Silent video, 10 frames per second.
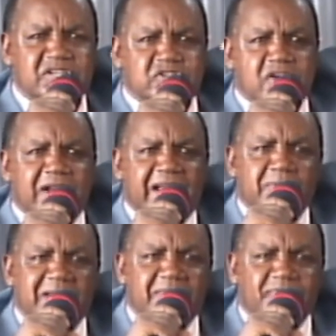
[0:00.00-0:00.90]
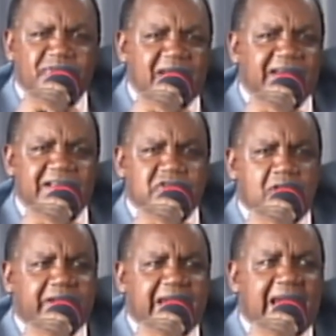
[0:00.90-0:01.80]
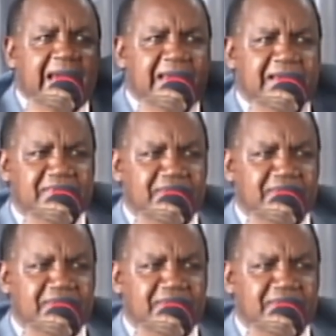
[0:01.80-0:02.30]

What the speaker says: stolen, we think it's okay.